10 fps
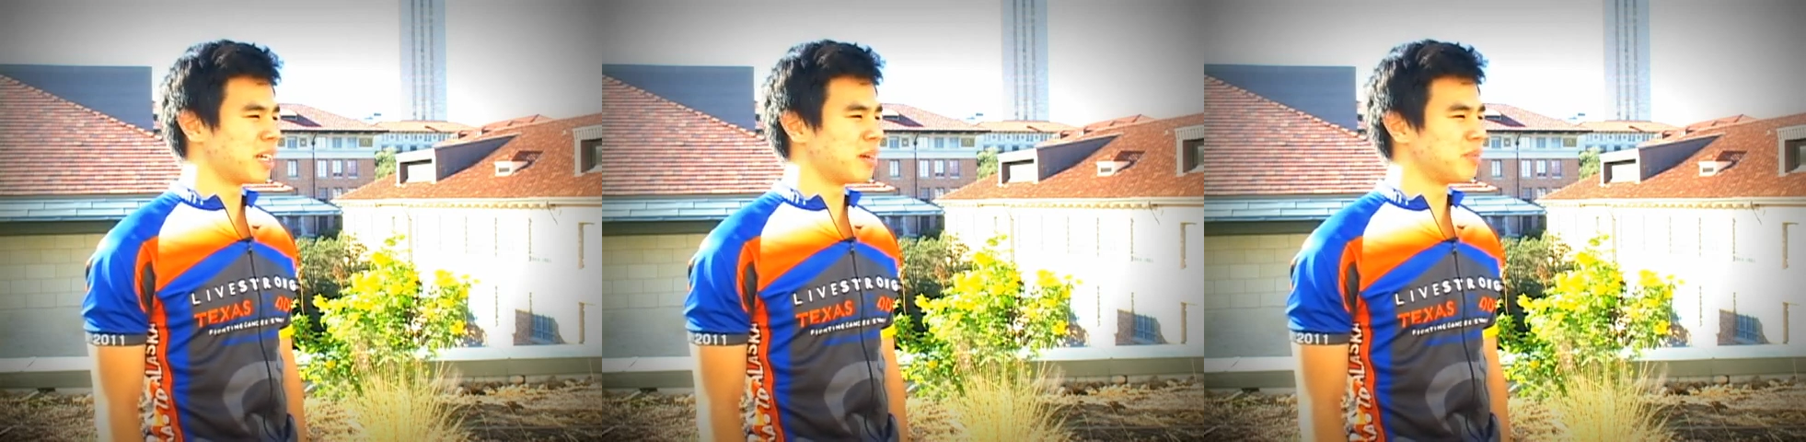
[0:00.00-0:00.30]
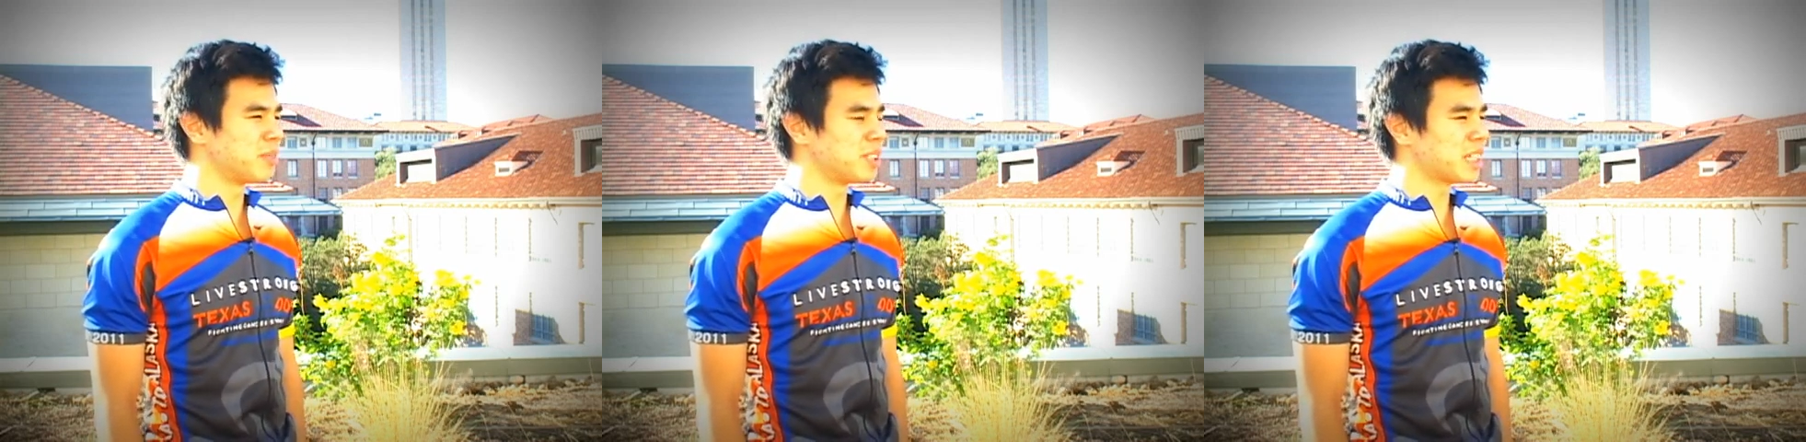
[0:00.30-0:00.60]
And
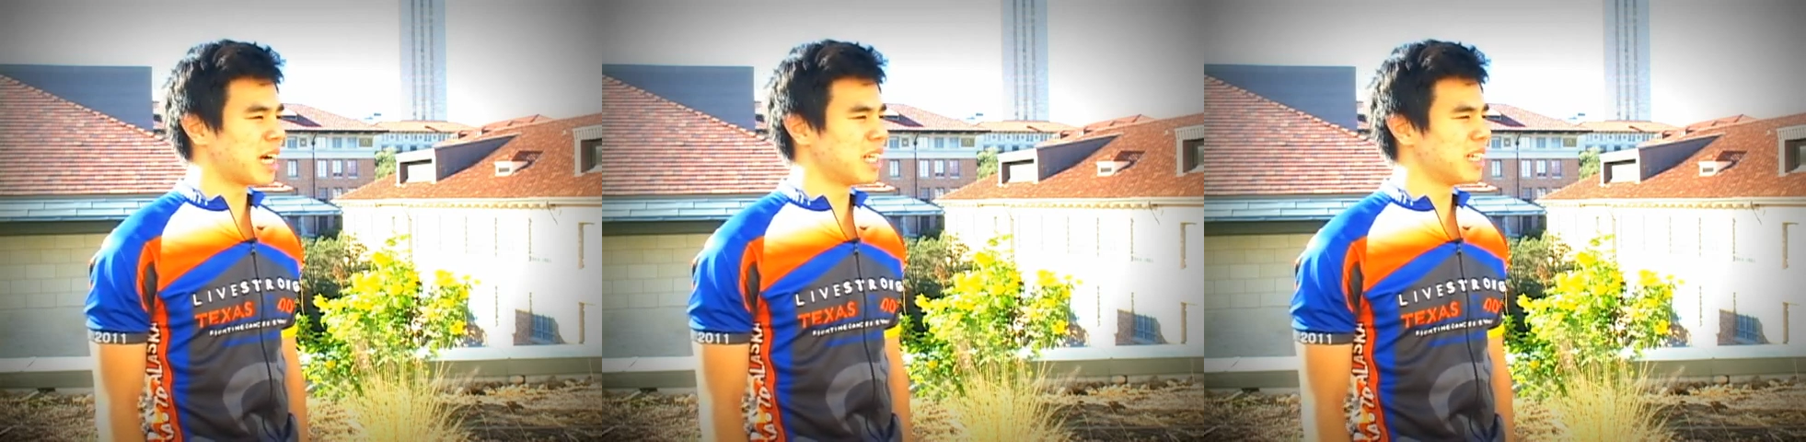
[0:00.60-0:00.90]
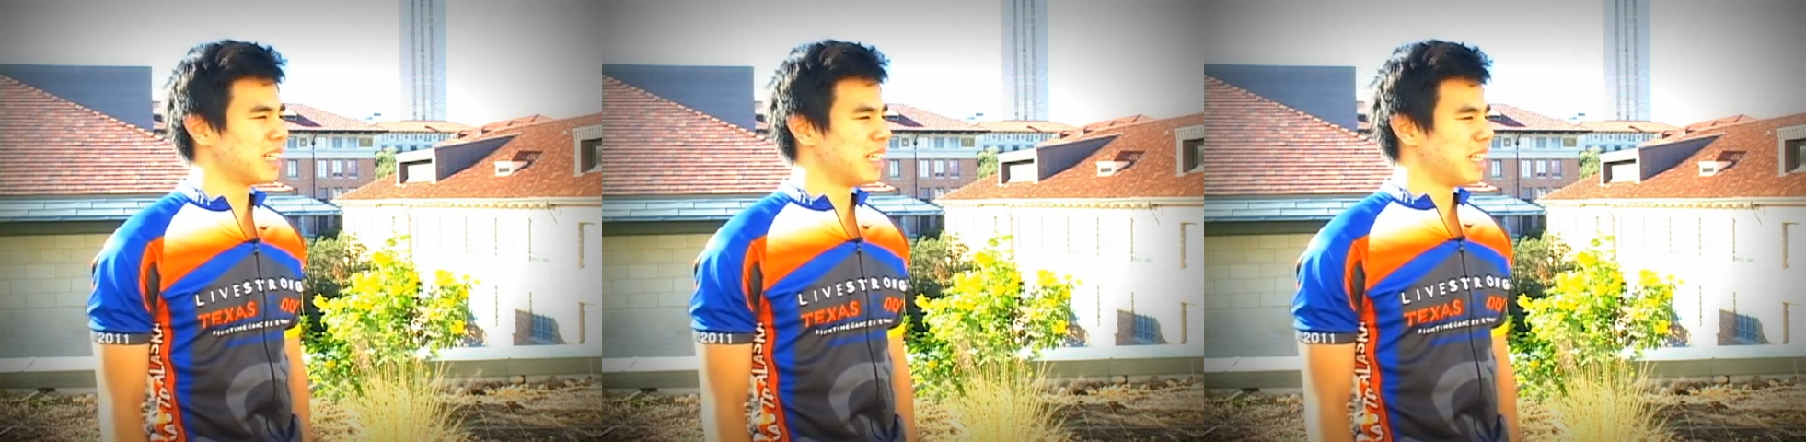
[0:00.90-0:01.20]

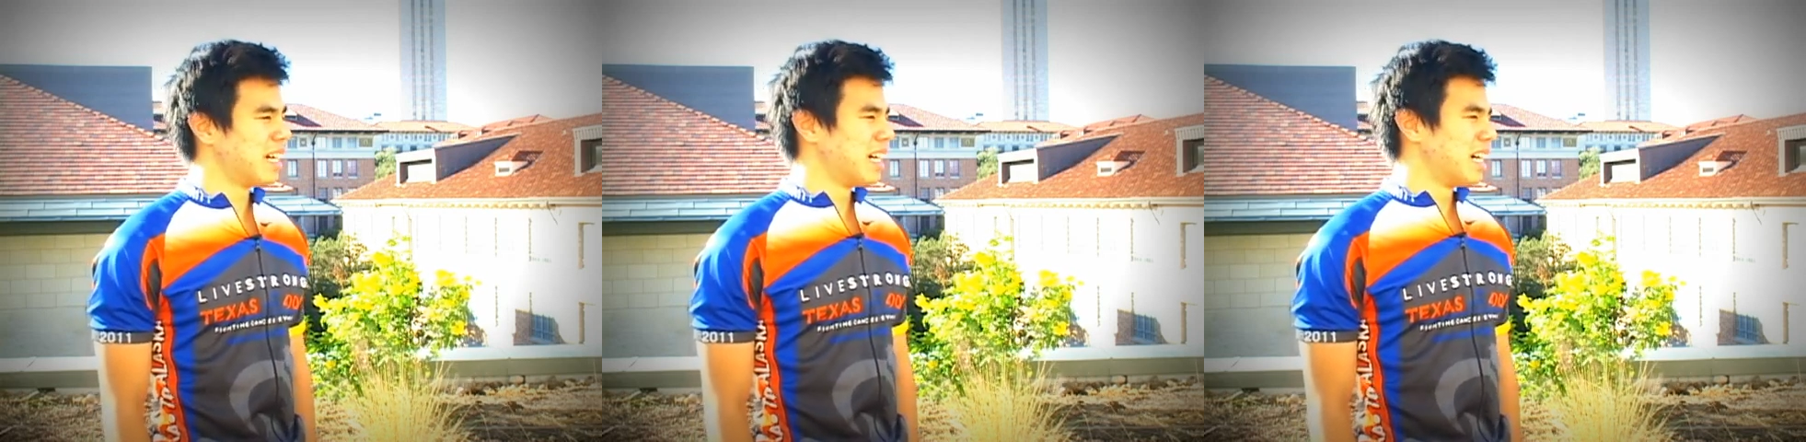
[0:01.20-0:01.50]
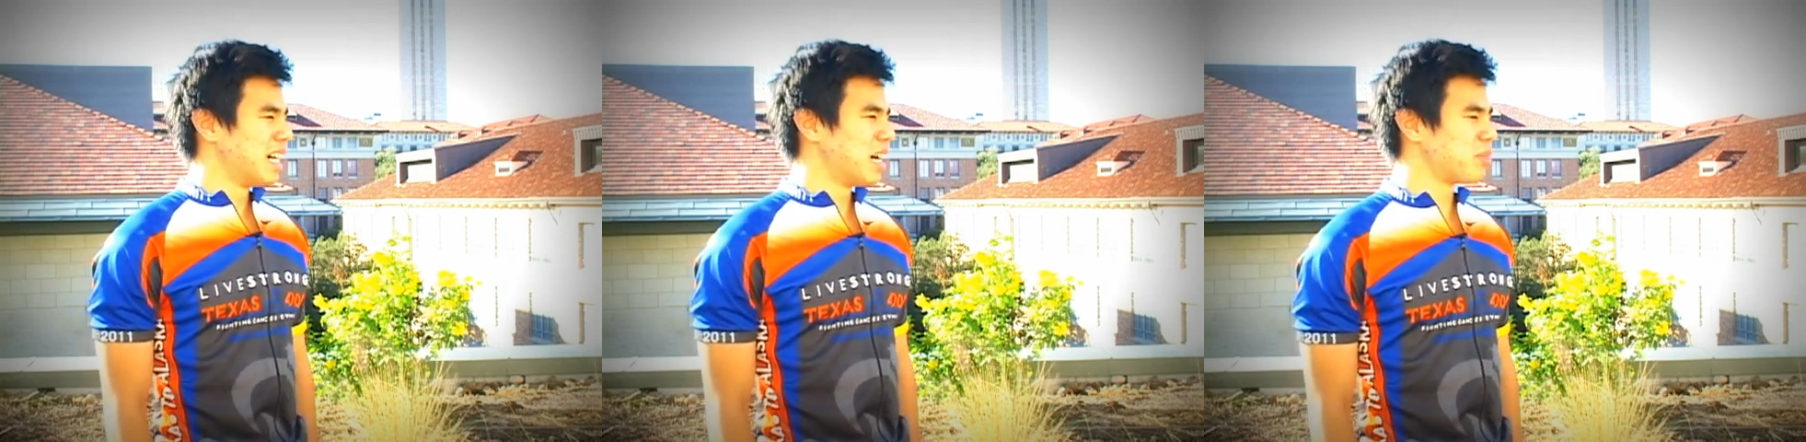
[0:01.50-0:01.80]

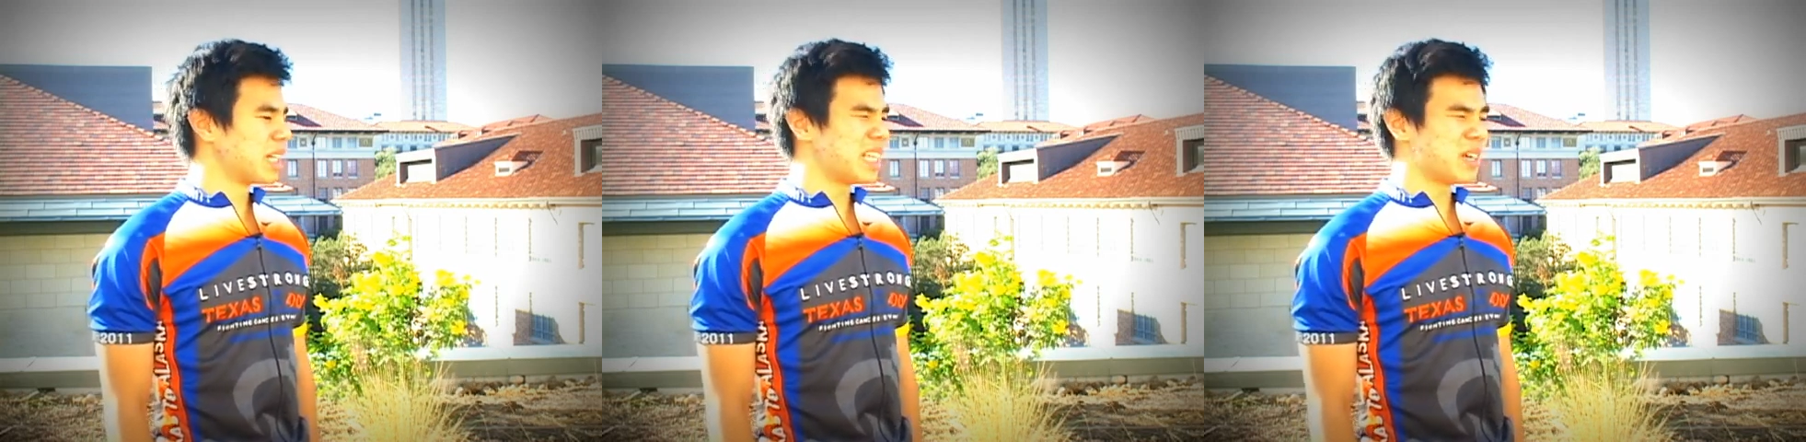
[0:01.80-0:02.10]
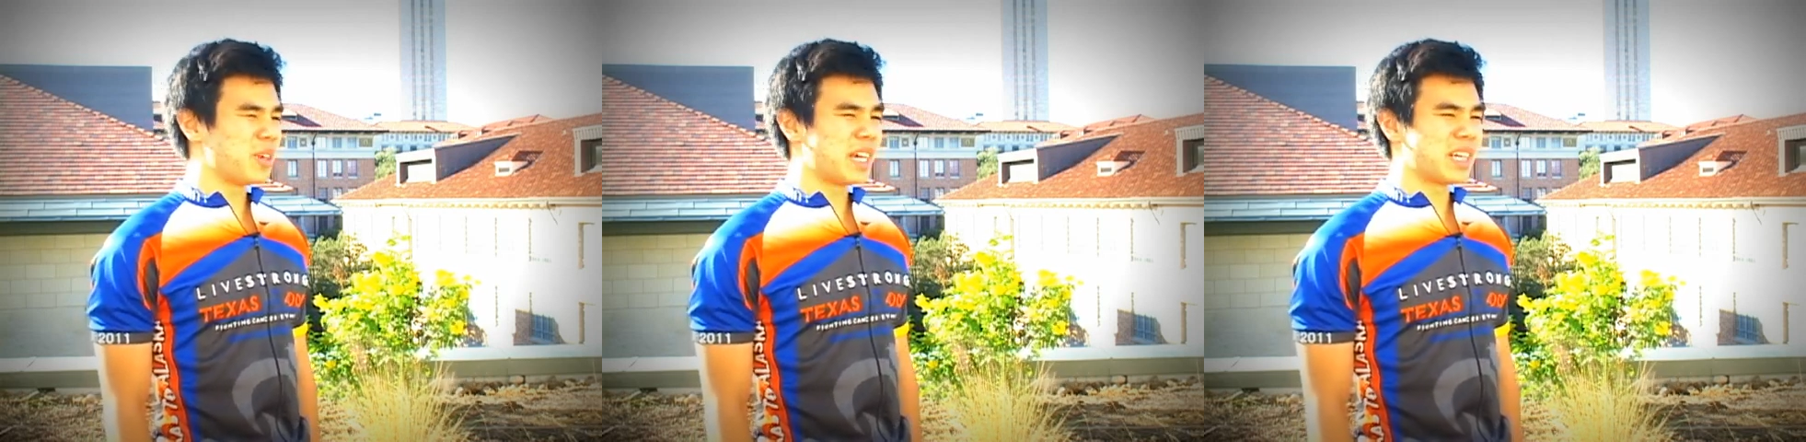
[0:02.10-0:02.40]
I'm glad
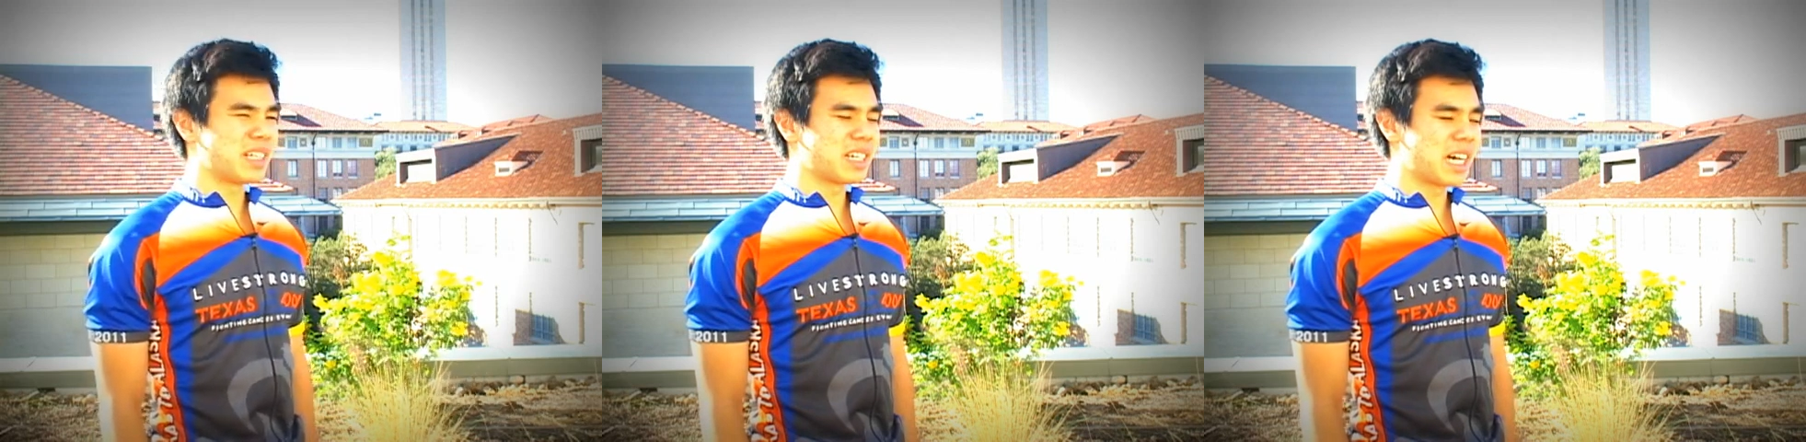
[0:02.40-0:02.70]
that we get